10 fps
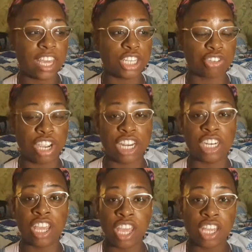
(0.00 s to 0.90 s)
a
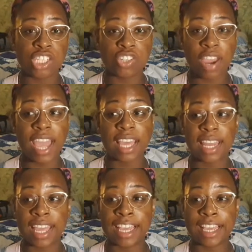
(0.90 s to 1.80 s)
train track,
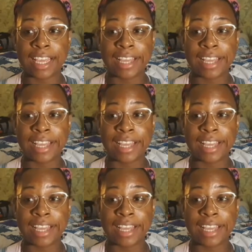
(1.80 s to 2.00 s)
like